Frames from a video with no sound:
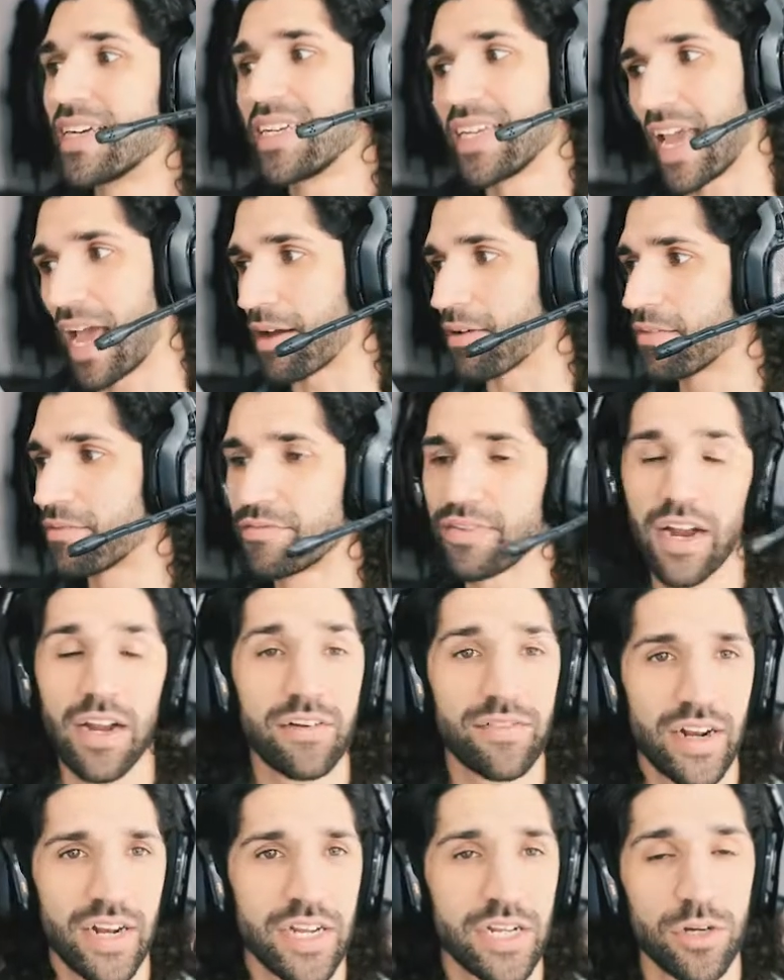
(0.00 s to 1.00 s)
yeah, very,
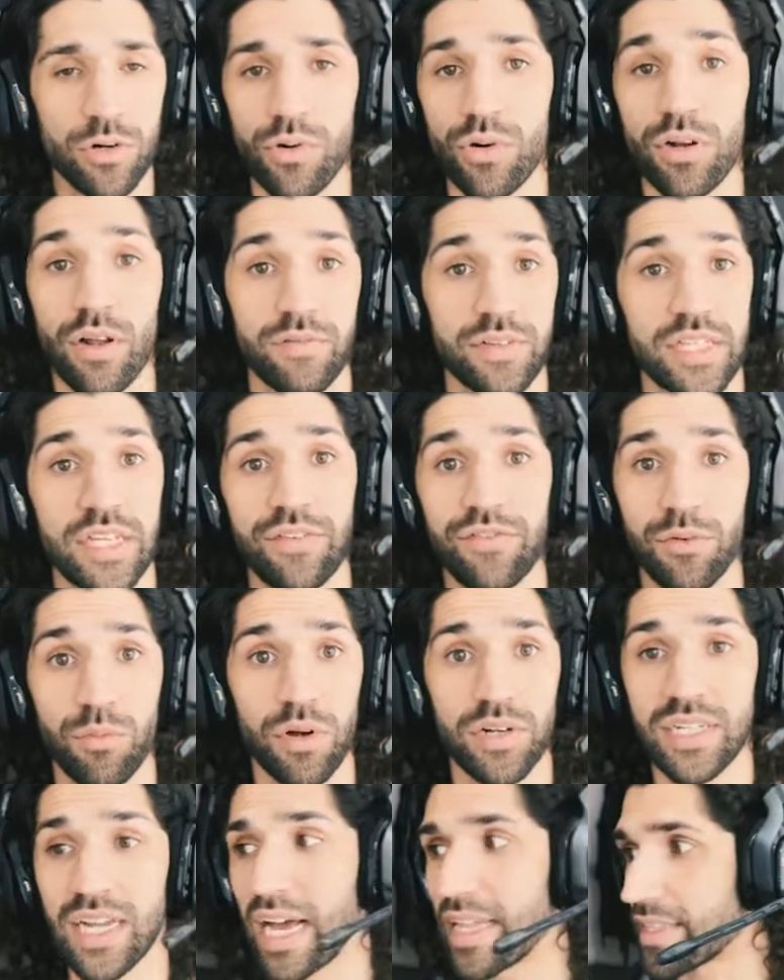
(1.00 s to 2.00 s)
very cool. And obviously, if you
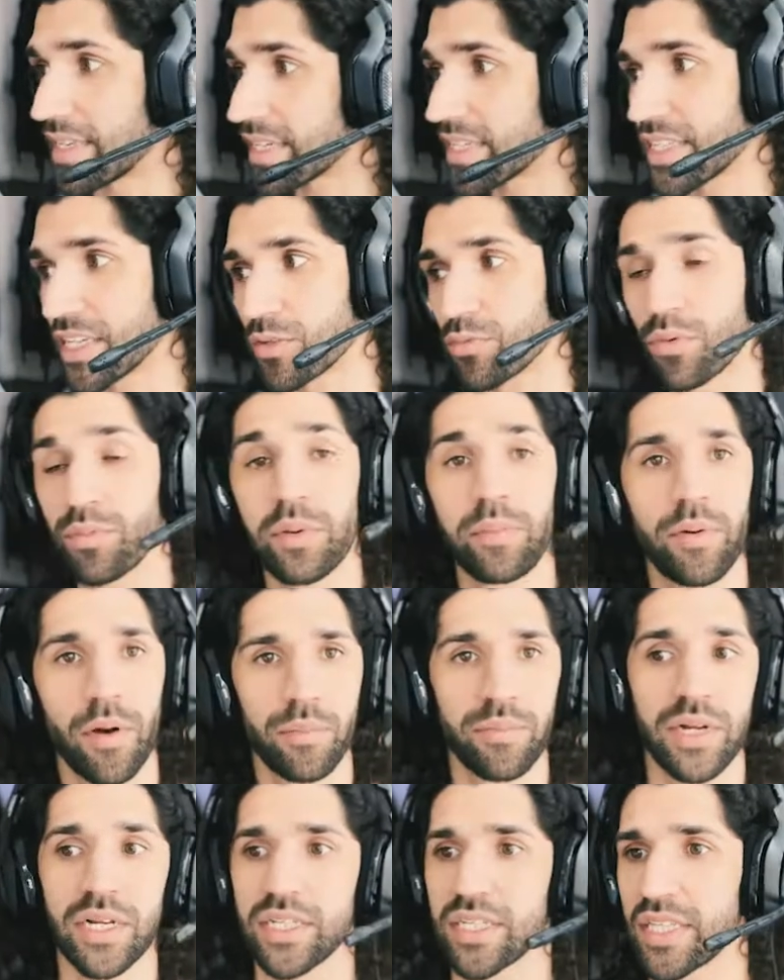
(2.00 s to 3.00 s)
want to add this, this will be
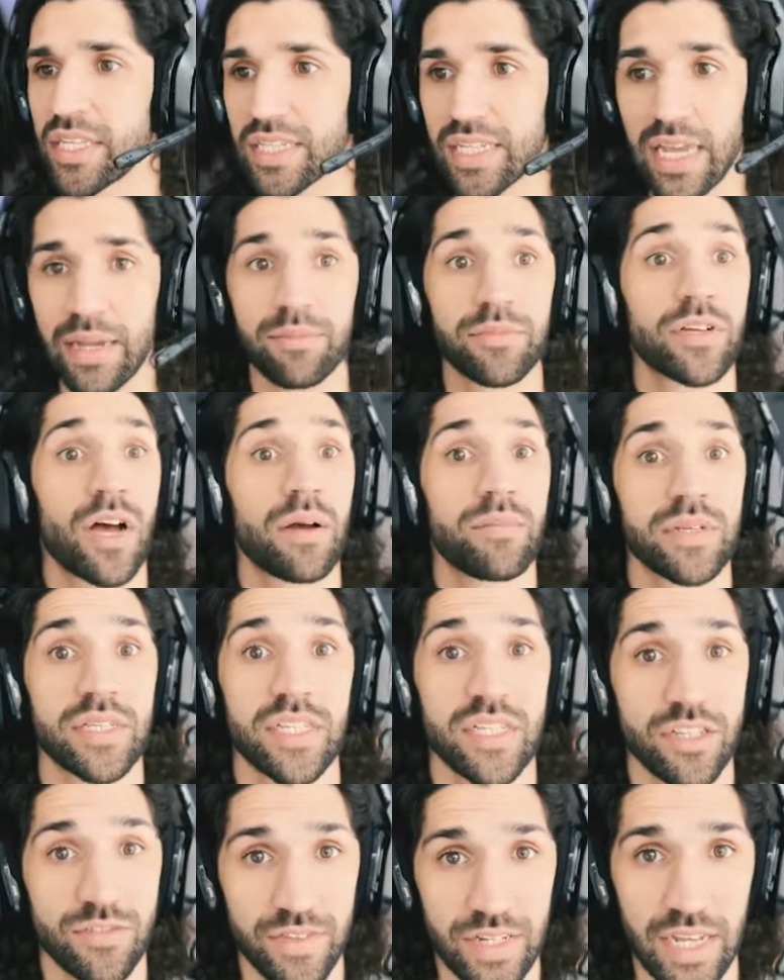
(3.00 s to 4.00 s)
published at the same time as
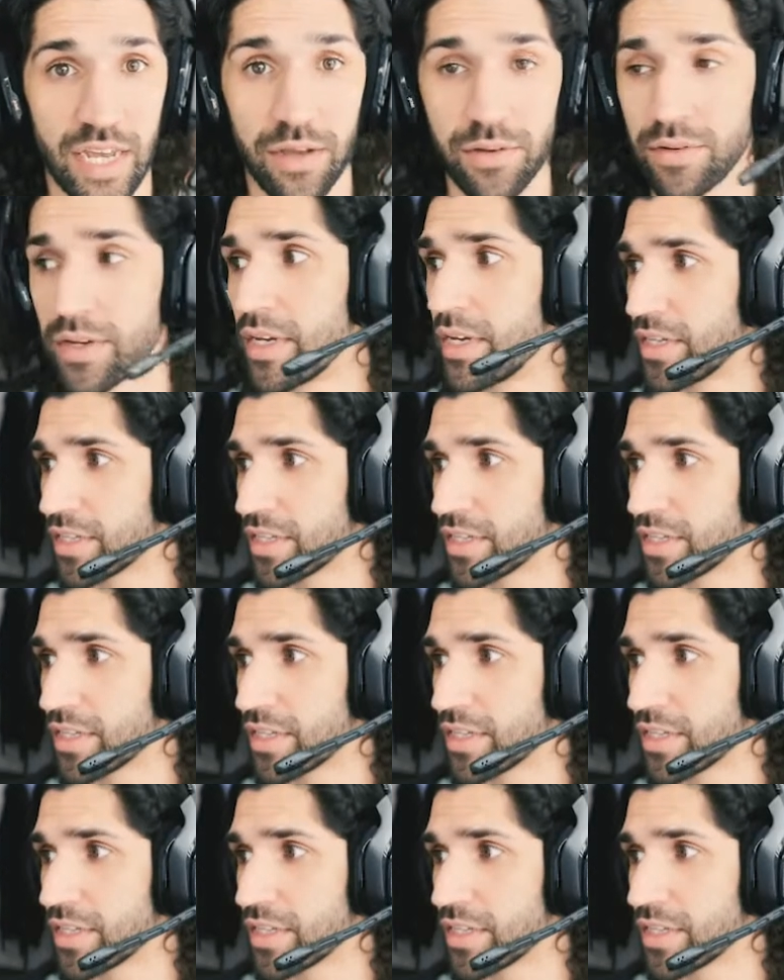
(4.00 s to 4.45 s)
this video.